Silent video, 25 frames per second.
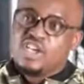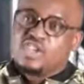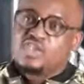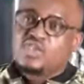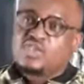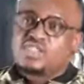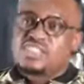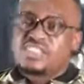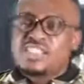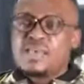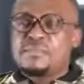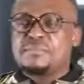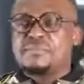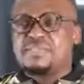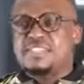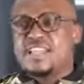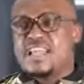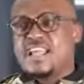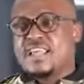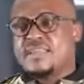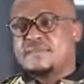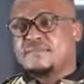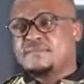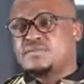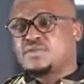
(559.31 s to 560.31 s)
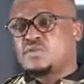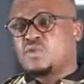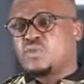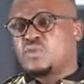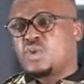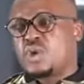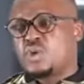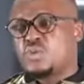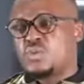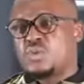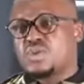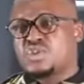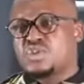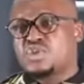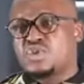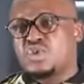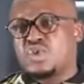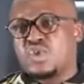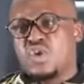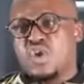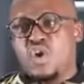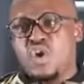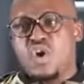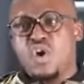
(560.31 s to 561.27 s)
So sometimes when we see